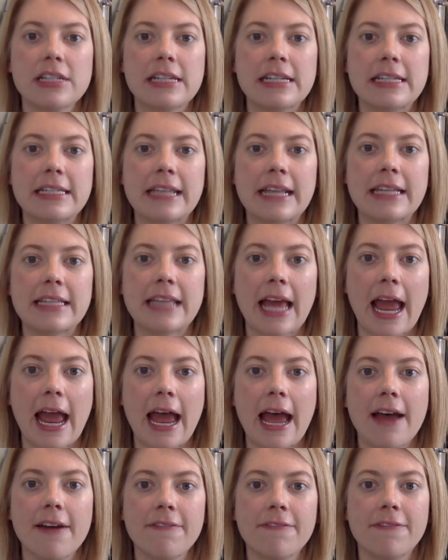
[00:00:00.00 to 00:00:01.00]
it says
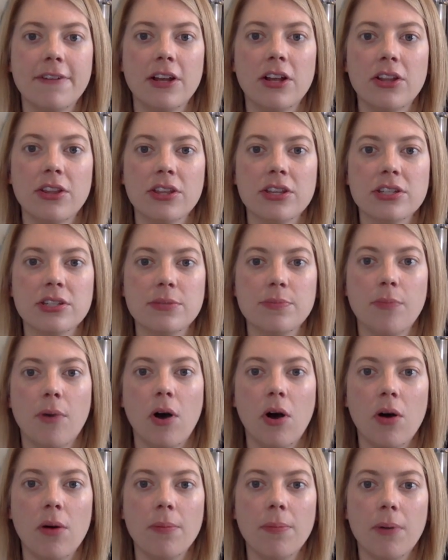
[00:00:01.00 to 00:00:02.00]
half fill the
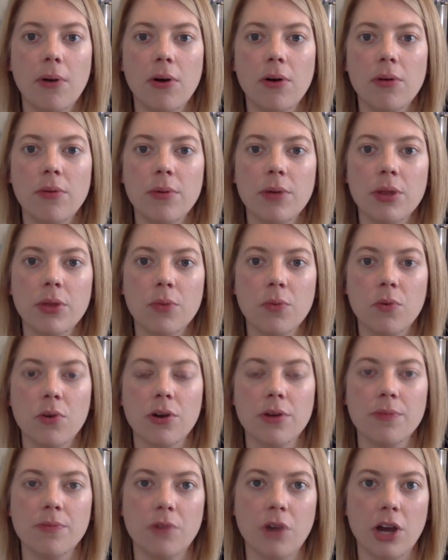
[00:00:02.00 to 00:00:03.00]
small bowl with
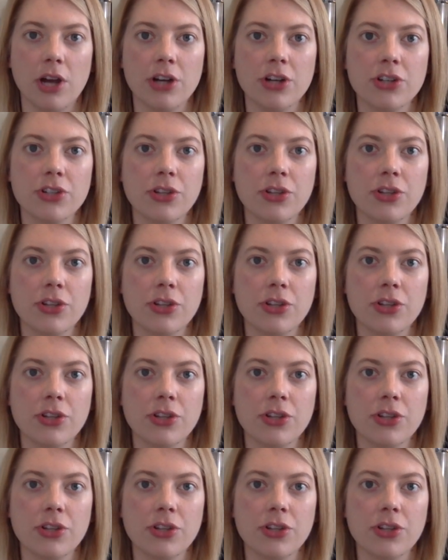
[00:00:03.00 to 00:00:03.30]
warm water,